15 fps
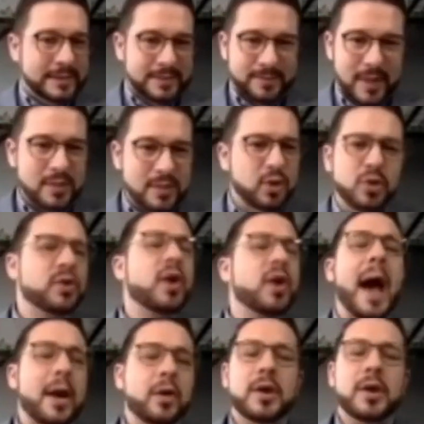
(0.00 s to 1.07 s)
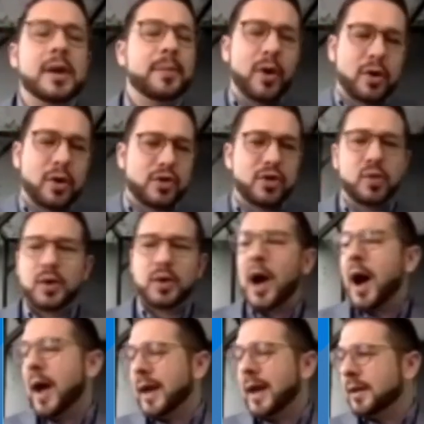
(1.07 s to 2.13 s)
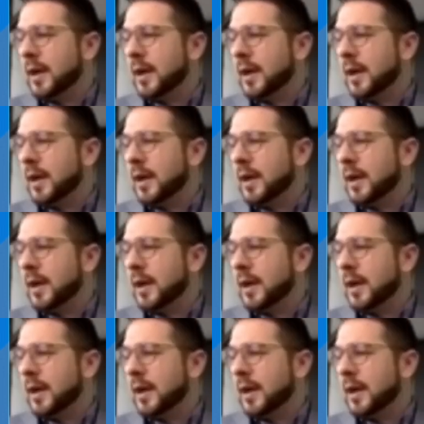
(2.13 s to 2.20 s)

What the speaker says: And so, I don't know, in a box you would hide